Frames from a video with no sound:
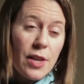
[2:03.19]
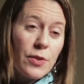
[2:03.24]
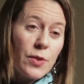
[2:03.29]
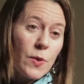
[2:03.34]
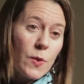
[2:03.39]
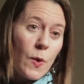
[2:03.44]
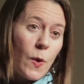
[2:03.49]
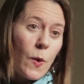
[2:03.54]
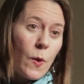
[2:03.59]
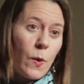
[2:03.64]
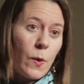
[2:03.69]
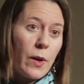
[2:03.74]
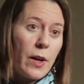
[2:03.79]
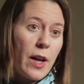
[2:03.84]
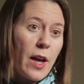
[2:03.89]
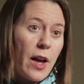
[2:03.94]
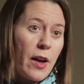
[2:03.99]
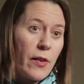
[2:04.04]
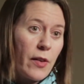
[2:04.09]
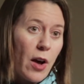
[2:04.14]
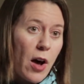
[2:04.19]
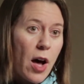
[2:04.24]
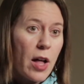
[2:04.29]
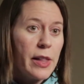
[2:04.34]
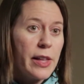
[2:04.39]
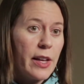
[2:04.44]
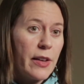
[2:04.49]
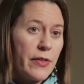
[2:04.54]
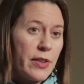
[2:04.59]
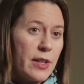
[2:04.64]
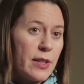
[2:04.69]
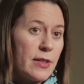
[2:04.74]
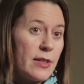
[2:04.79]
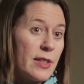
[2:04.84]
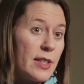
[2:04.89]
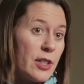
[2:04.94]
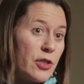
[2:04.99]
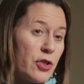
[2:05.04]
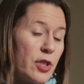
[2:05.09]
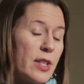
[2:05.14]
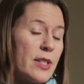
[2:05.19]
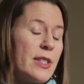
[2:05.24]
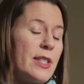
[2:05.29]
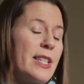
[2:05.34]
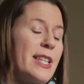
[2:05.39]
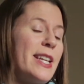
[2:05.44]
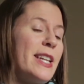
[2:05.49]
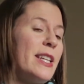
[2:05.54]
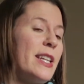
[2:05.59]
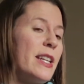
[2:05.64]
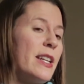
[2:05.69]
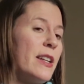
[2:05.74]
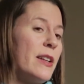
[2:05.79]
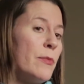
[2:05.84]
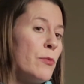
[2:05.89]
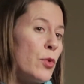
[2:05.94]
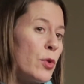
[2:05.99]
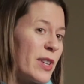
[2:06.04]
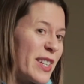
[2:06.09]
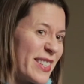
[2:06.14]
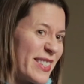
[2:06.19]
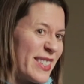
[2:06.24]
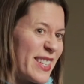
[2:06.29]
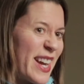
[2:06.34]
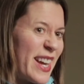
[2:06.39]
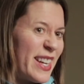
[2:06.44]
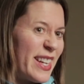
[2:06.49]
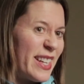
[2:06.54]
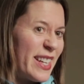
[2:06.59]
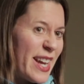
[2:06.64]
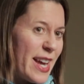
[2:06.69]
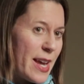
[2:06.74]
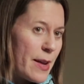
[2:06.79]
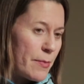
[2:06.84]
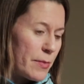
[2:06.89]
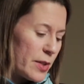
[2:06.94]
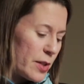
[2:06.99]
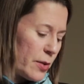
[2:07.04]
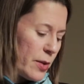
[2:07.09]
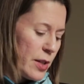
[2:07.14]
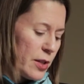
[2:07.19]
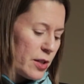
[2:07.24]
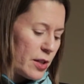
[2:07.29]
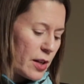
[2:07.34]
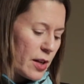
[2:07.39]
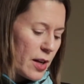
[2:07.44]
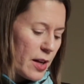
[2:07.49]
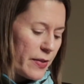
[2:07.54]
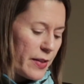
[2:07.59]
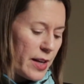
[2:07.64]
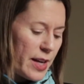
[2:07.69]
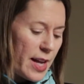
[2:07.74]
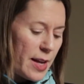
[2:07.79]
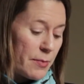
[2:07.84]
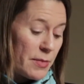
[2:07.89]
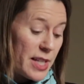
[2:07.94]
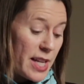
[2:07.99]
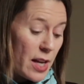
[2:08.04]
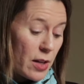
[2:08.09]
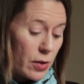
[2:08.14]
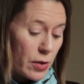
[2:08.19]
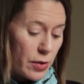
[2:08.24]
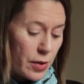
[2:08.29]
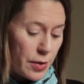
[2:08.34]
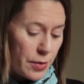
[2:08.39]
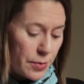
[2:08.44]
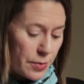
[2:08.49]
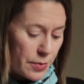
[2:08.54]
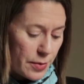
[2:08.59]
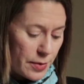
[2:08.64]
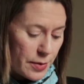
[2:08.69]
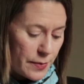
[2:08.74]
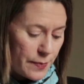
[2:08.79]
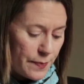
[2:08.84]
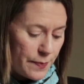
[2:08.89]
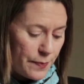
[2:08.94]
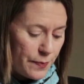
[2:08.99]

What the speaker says: so a colleague of his suggested he needed a more exciting name, so he took on the name Dalcroz.